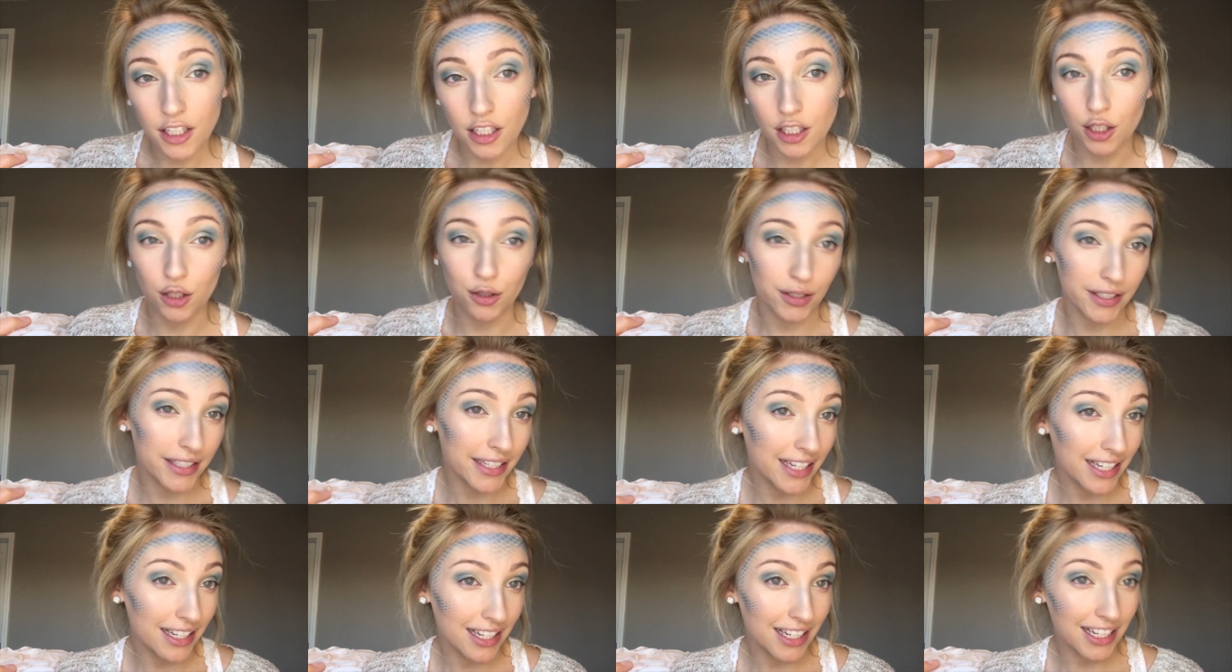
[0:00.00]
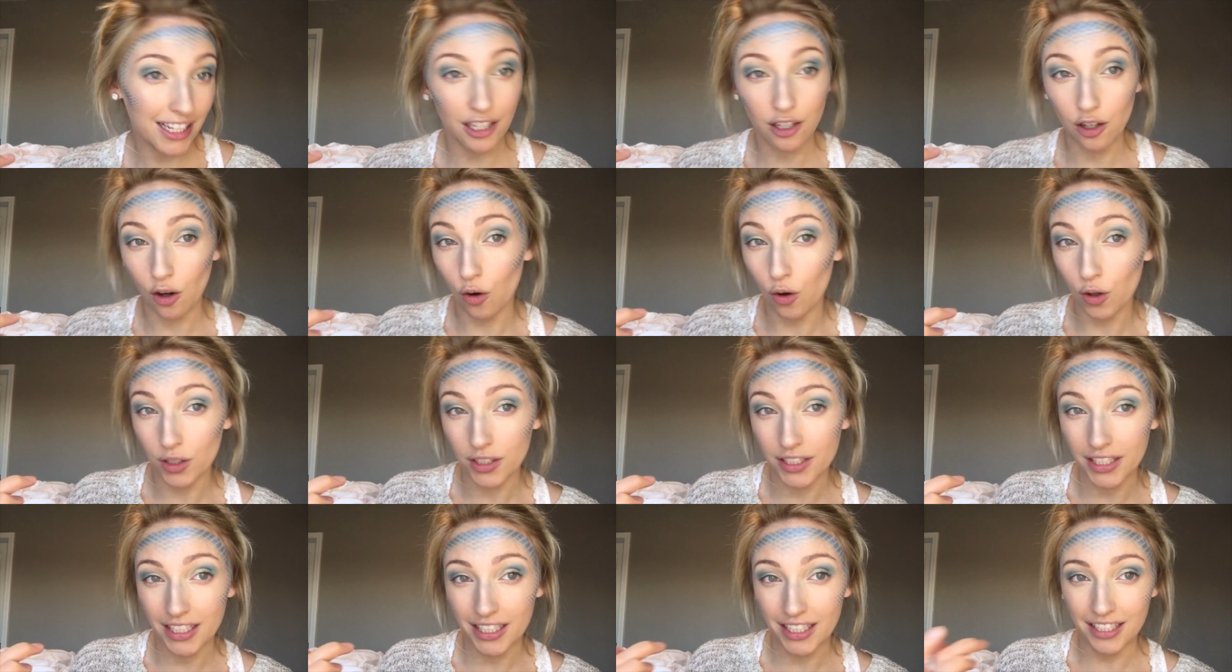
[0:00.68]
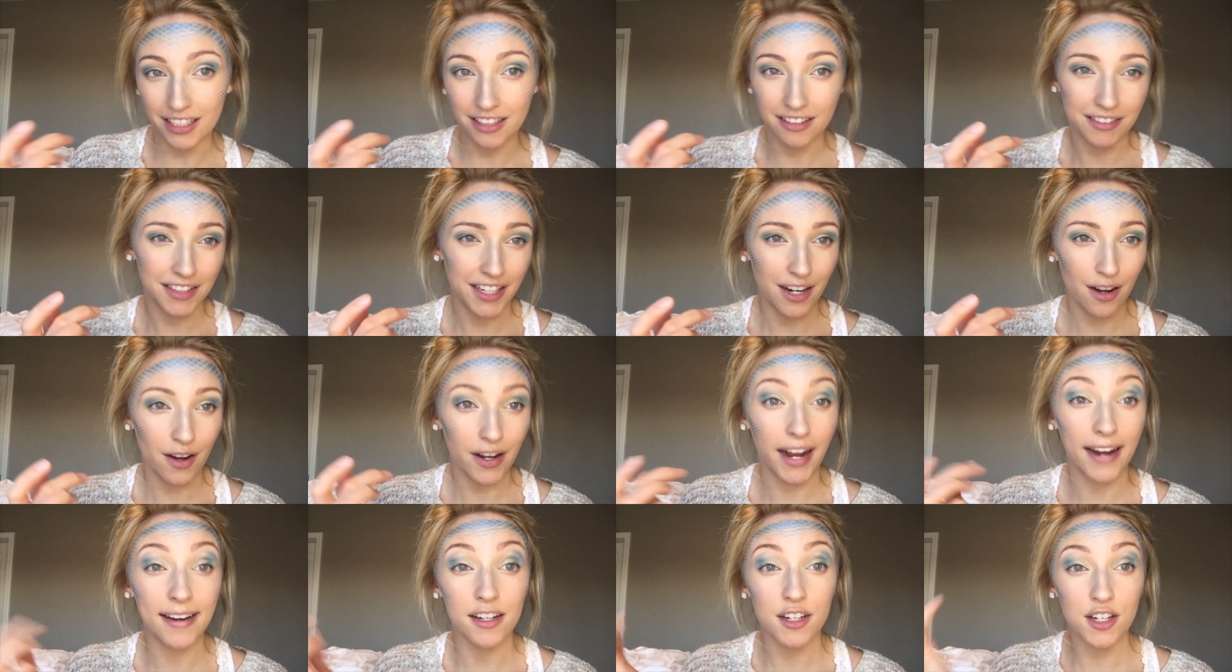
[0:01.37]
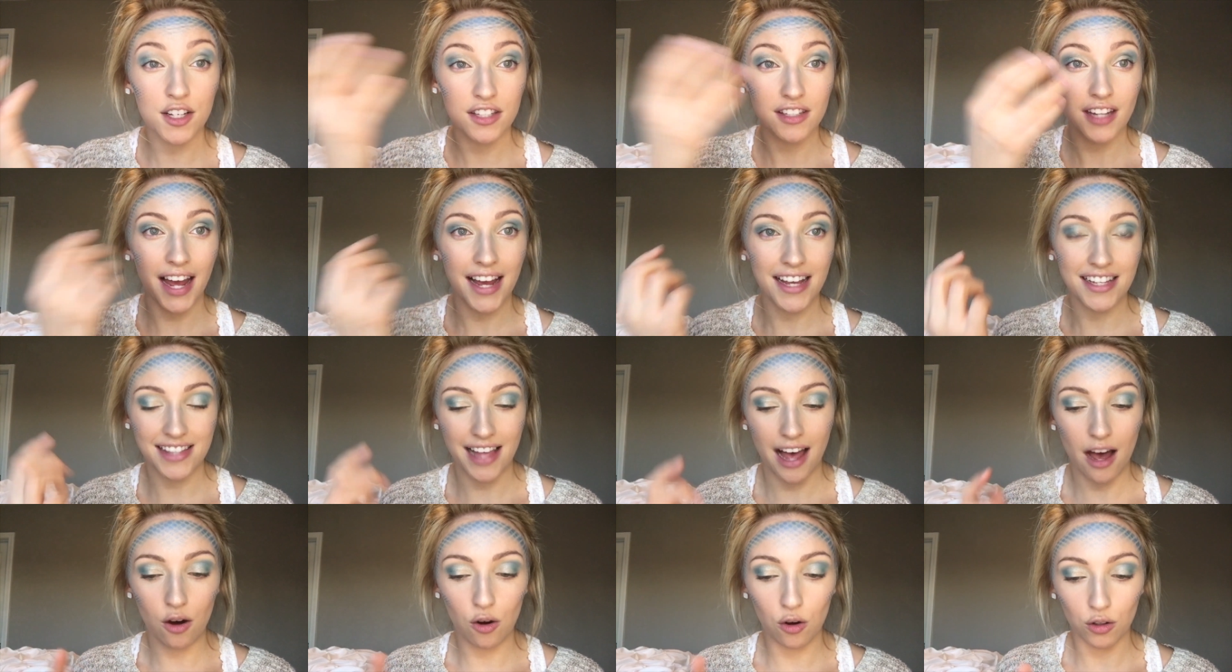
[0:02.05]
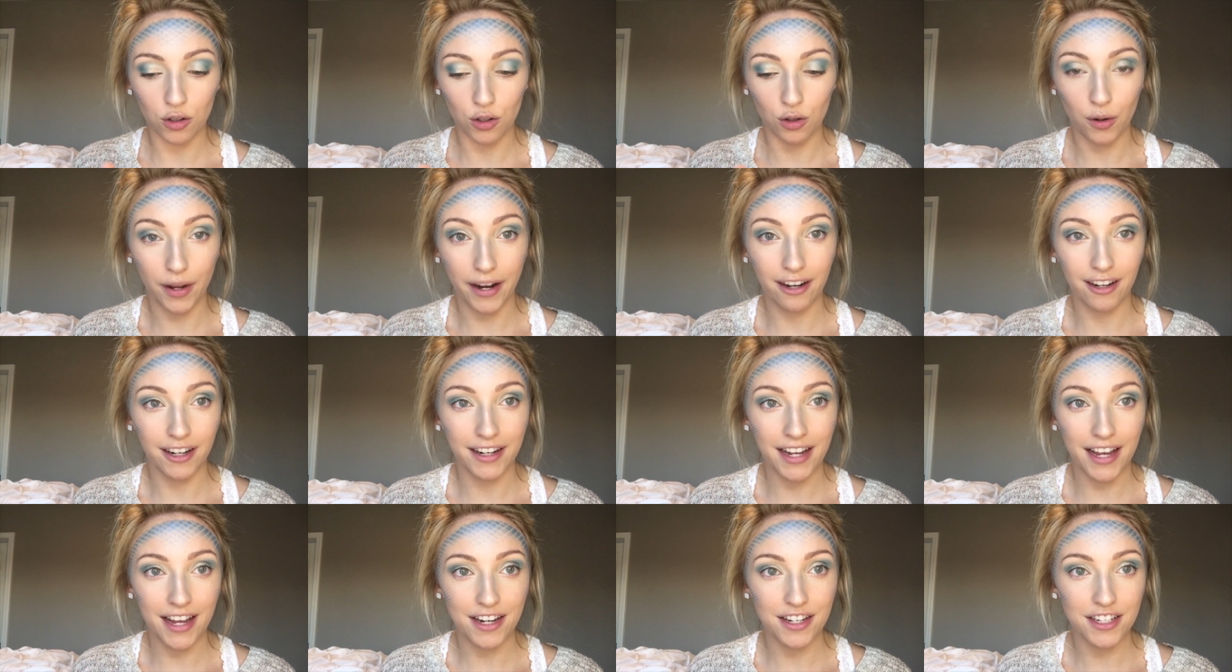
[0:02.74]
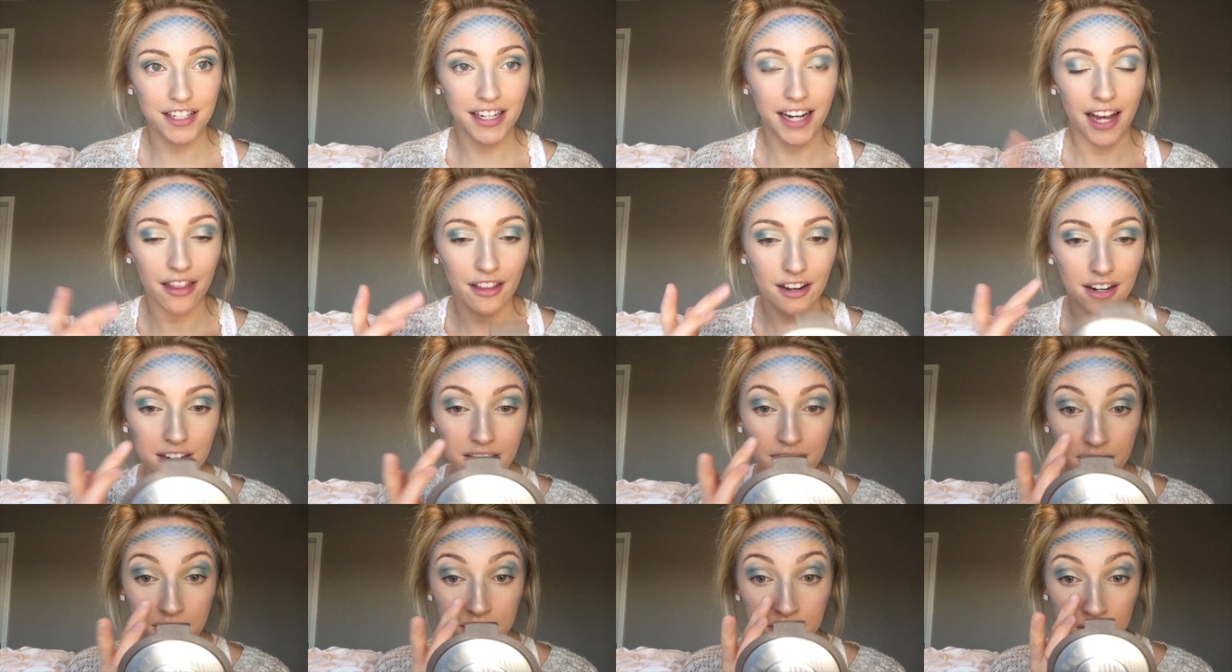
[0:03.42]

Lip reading: greeny, goldy, you know, it kind of just ties that whole little area in together.